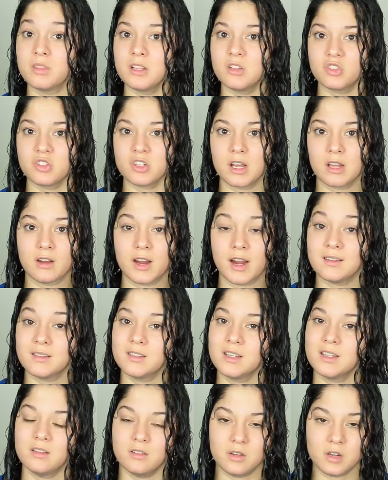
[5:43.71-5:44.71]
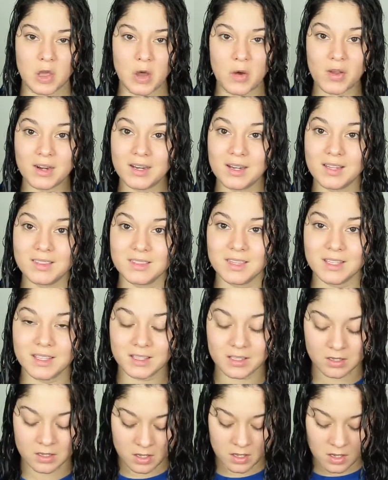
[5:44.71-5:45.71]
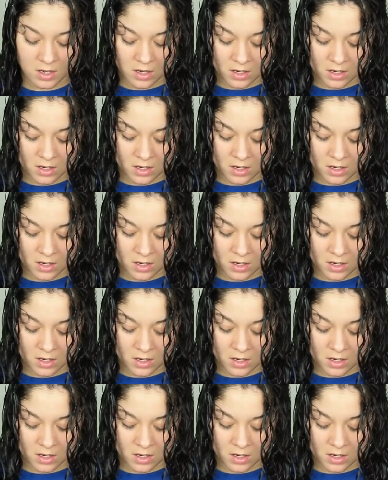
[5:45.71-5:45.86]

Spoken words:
each other, I didn't know anything.